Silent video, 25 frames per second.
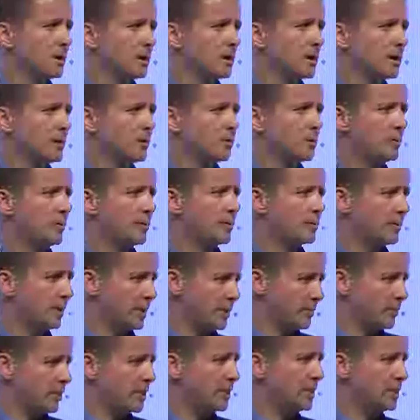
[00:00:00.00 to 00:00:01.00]
And it would be
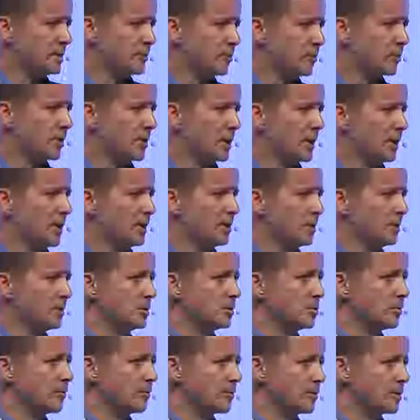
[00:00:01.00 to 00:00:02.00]
great, please, Brian
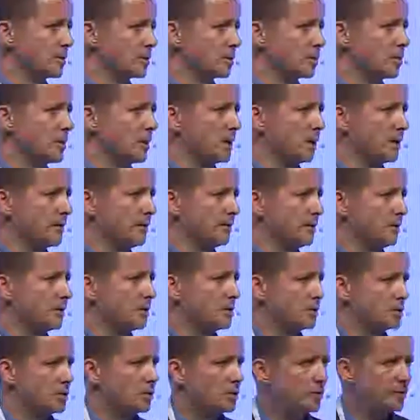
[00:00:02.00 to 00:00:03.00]
and Jean-Francois, if you
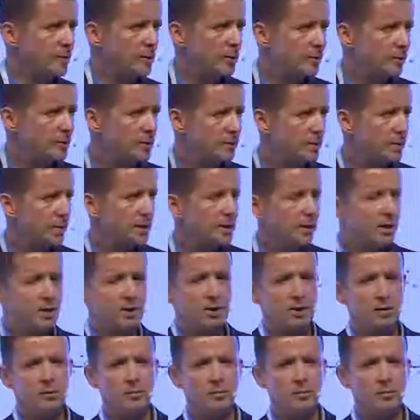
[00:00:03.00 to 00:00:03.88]
could join me on the stage.